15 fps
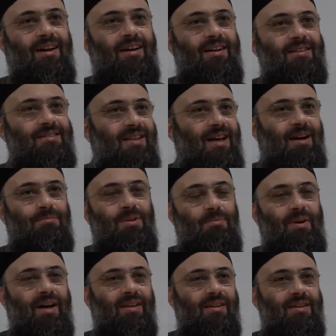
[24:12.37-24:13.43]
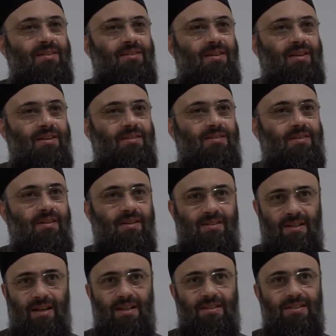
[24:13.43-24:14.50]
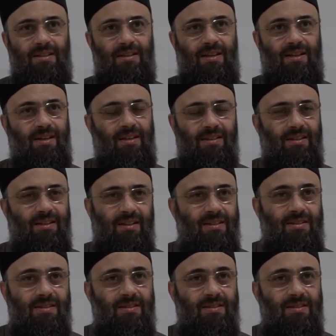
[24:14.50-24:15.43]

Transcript: Stop. The mind is this